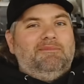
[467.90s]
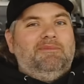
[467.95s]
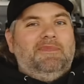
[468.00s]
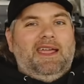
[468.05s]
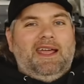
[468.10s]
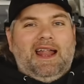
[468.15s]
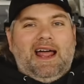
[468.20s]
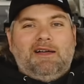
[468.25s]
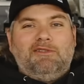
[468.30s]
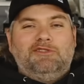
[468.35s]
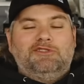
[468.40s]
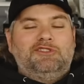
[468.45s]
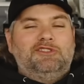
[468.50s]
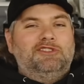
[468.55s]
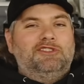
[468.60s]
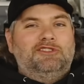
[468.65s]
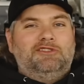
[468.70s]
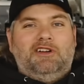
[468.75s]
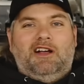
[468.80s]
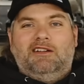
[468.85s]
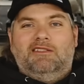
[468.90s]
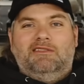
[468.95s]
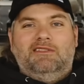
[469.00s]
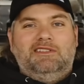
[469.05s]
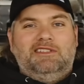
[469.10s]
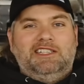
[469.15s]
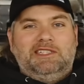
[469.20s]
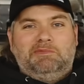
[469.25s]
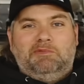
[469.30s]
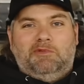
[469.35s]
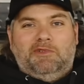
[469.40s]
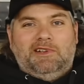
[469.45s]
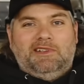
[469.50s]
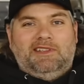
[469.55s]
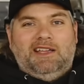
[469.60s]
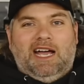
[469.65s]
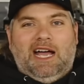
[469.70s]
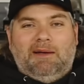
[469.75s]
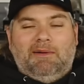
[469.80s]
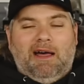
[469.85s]
man, I was just struggling at this point
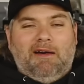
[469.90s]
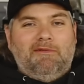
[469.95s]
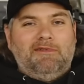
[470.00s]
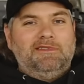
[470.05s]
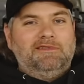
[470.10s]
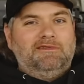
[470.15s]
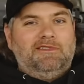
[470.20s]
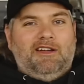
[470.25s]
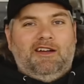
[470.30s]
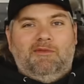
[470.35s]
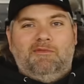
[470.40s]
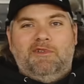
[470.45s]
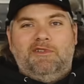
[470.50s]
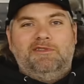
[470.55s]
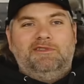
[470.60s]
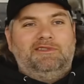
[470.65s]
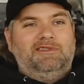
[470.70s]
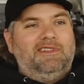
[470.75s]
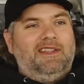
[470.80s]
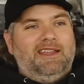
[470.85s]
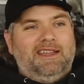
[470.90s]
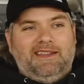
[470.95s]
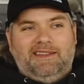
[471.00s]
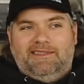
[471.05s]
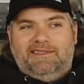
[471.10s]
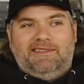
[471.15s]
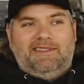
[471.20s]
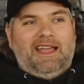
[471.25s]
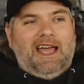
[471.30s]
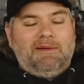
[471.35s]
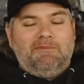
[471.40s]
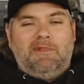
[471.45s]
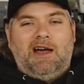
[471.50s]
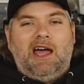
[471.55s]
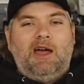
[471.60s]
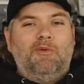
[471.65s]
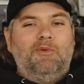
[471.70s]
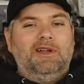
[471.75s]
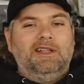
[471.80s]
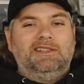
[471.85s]
in time. I was almost like at
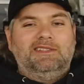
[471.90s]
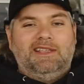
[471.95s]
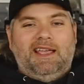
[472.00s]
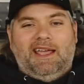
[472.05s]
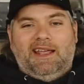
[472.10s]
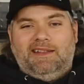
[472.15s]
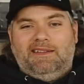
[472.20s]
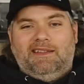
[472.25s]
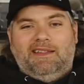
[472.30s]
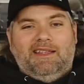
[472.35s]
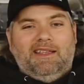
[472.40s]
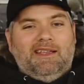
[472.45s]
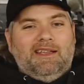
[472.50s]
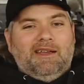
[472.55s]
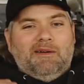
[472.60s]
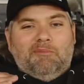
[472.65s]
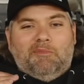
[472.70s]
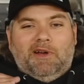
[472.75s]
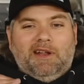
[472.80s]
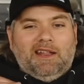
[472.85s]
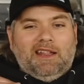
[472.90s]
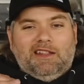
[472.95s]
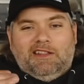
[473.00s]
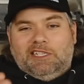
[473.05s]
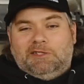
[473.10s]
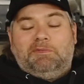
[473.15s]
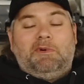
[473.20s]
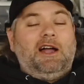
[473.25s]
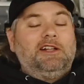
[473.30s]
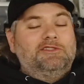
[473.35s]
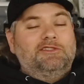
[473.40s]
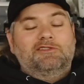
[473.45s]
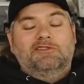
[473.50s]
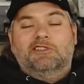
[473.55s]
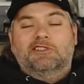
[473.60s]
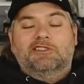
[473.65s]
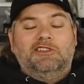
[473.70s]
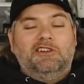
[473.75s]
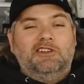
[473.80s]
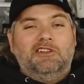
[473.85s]
my wit's end. But the sponsors
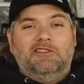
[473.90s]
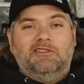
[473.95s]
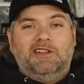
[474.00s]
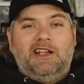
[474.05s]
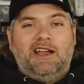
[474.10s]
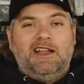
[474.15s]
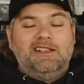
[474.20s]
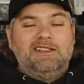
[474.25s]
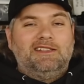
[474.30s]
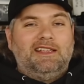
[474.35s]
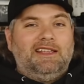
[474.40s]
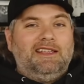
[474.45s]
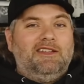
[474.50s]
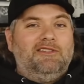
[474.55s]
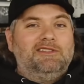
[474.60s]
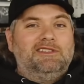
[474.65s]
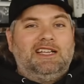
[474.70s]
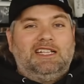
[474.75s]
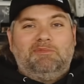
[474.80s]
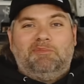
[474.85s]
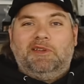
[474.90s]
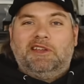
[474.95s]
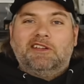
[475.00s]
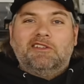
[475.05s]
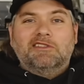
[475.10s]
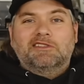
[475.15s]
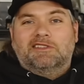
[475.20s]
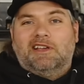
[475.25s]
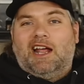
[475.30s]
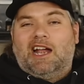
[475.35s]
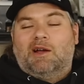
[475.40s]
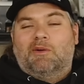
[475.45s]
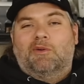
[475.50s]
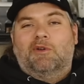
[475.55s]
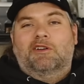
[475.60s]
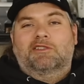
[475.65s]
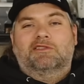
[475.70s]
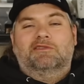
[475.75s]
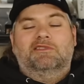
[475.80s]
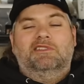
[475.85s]
look good on there. He's got the Big Hill Cider
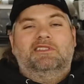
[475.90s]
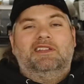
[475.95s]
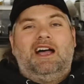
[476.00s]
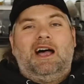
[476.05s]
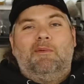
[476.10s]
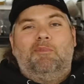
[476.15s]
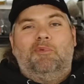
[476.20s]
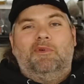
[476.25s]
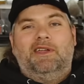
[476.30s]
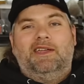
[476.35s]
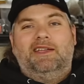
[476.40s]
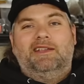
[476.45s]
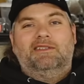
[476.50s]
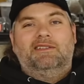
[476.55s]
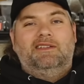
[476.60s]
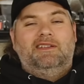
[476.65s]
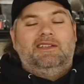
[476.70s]
Works on the top wing.